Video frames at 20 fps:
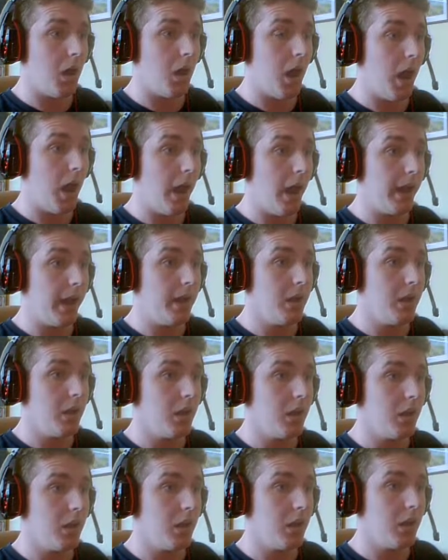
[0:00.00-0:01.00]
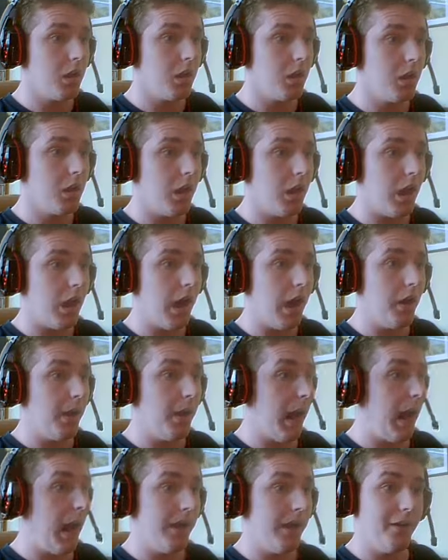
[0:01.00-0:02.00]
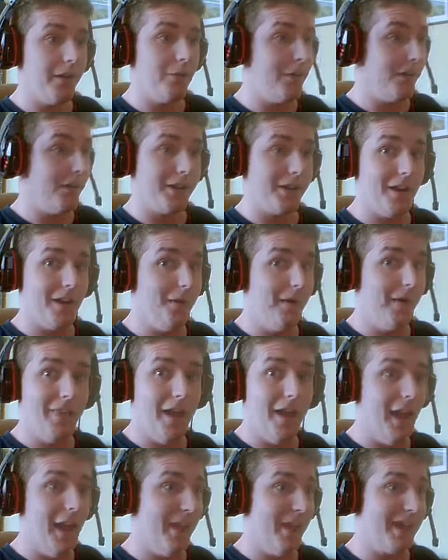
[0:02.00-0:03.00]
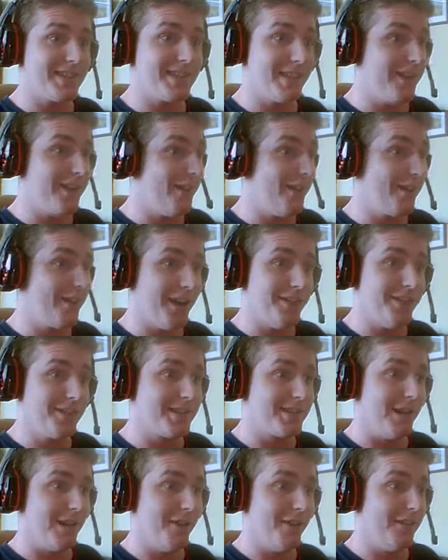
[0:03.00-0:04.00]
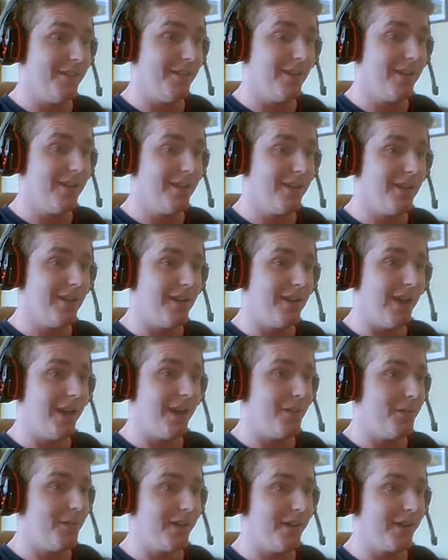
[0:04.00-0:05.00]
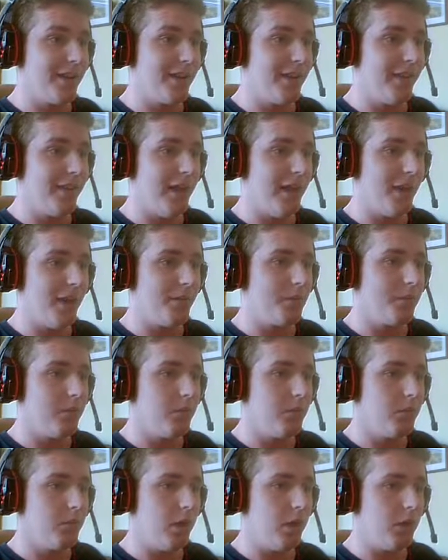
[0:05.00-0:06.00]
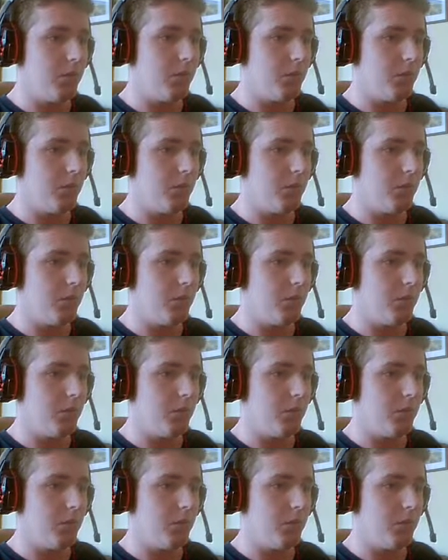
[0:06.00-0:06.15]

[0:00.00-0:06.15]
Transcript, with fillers: Hi. I I don't want to go in there, that's a no-go zone. I don't want to go there. What?